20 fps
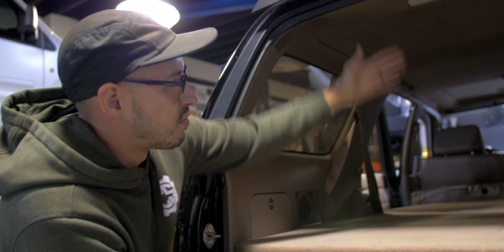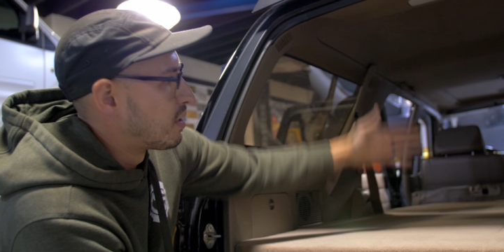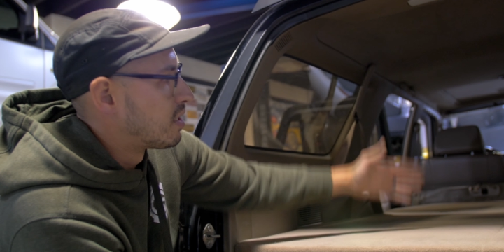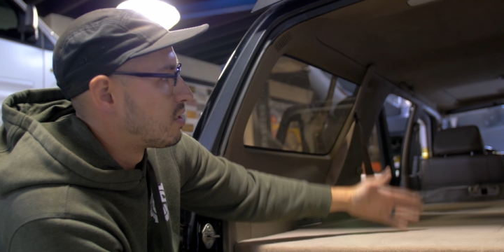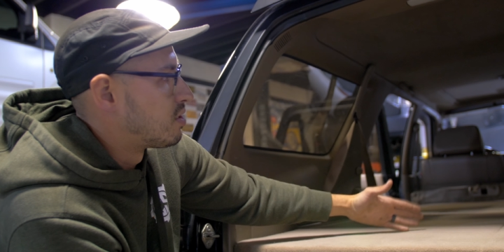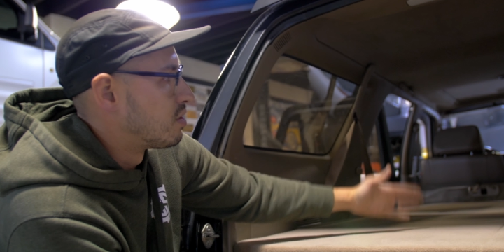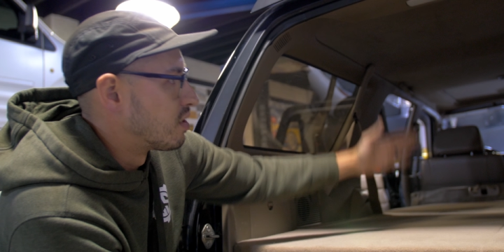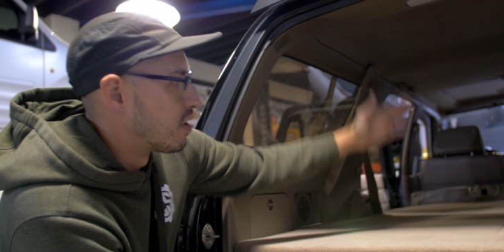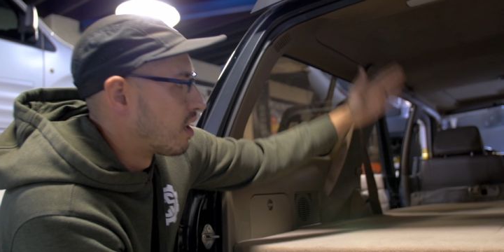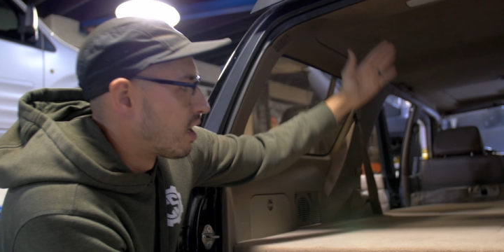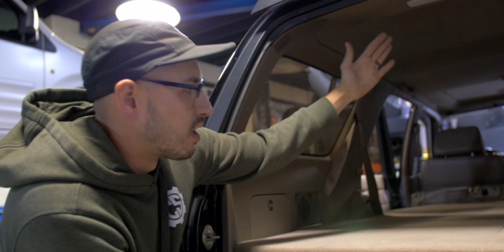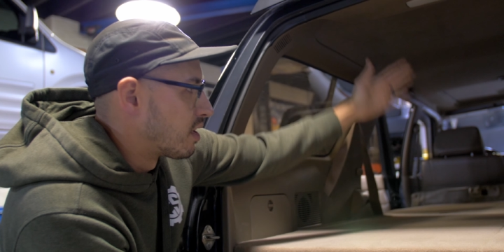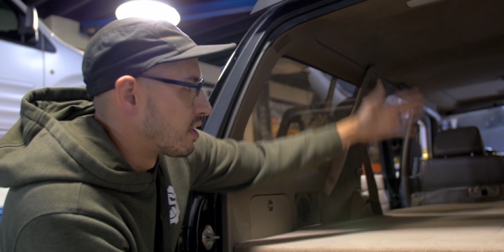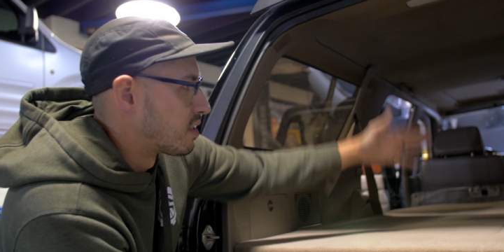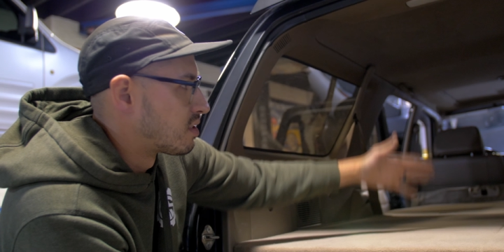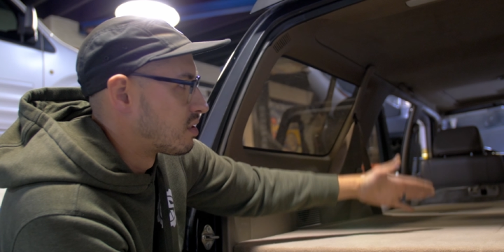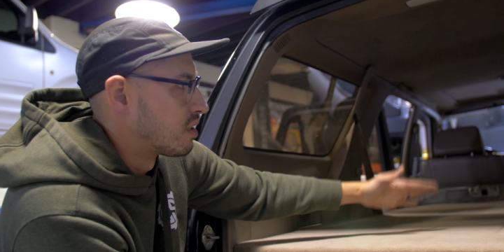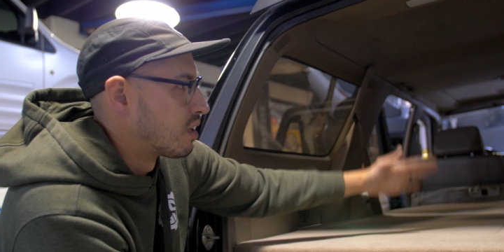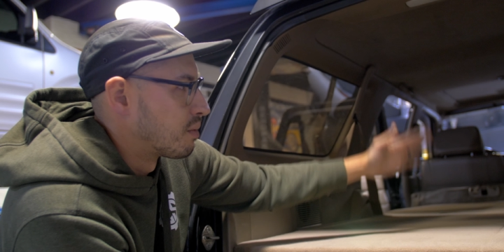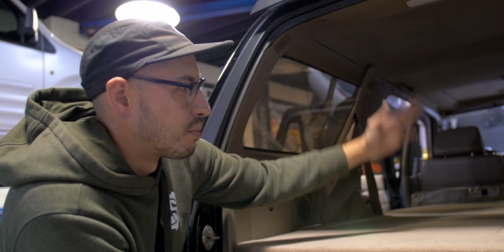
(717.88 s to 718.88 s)
space you can kind of
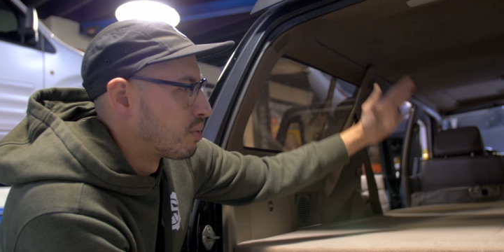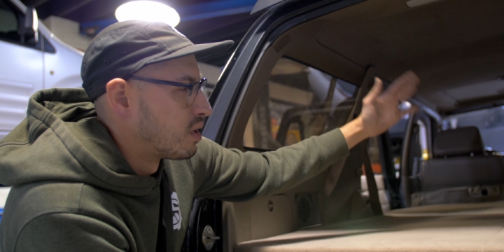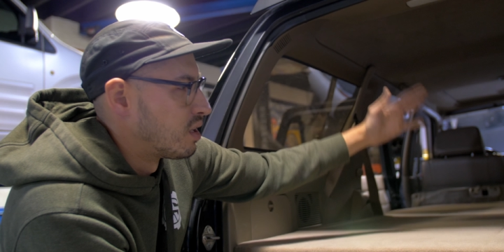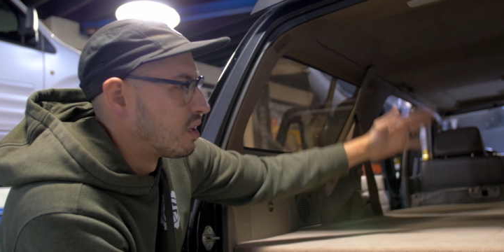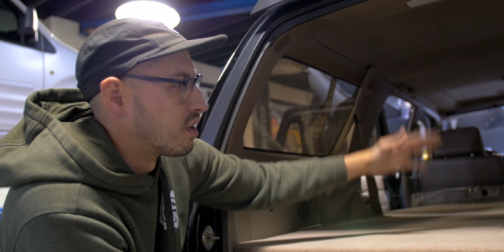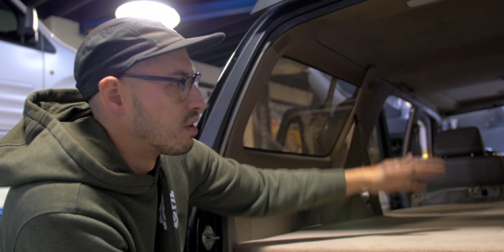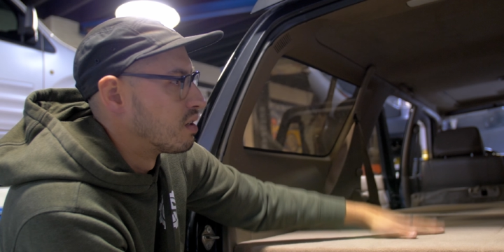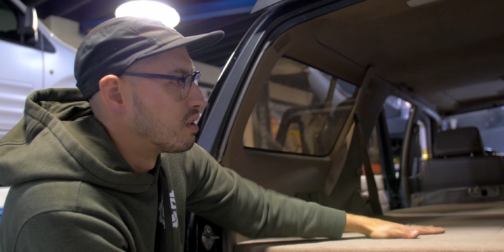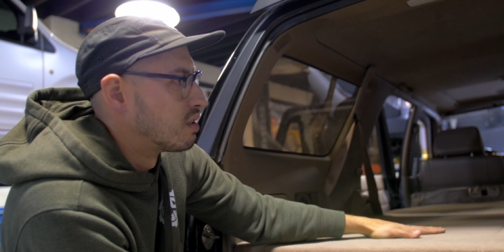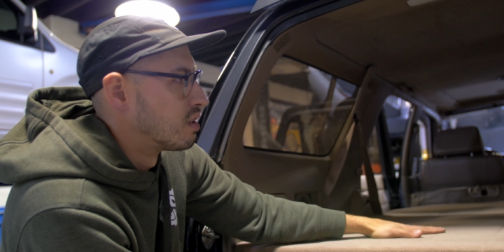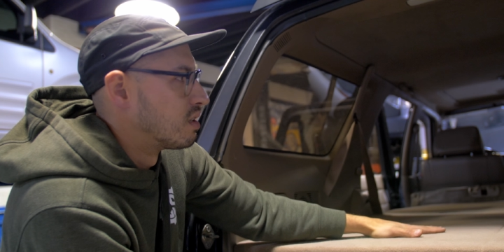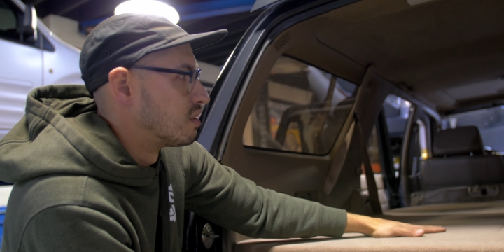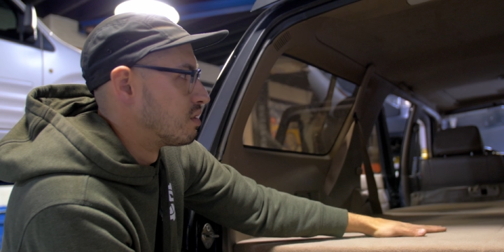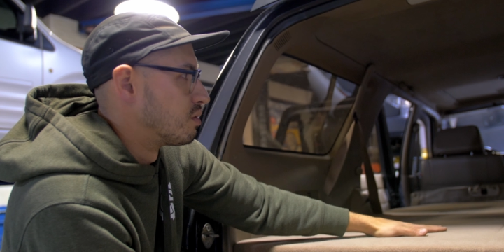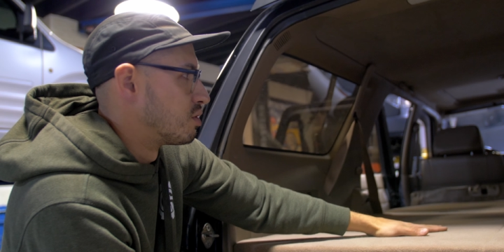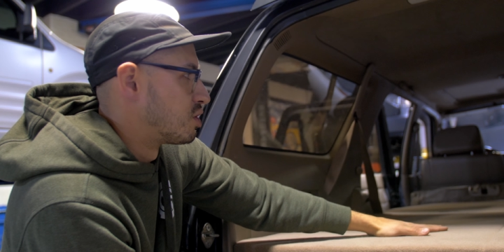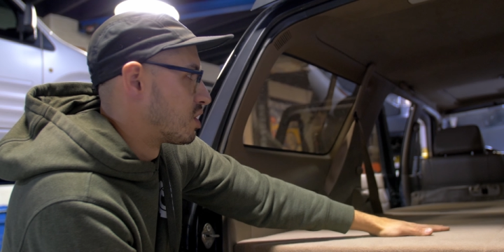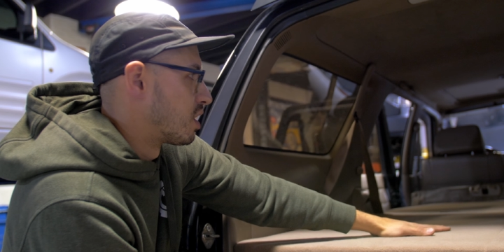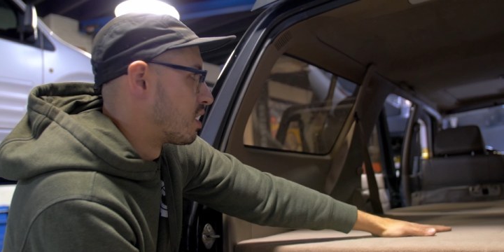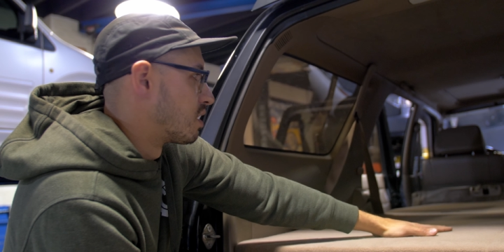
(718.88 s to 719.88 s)
like sit up in here and do
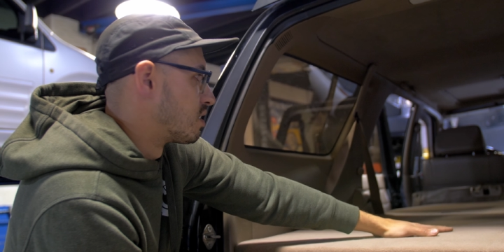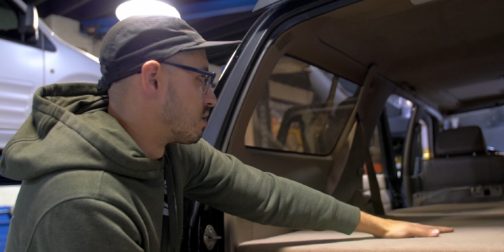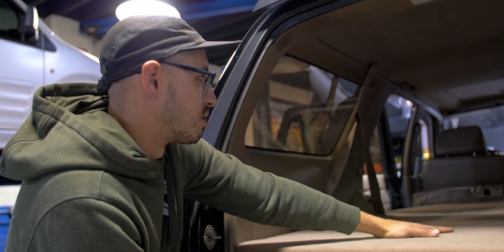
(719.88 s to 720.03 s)
what you got to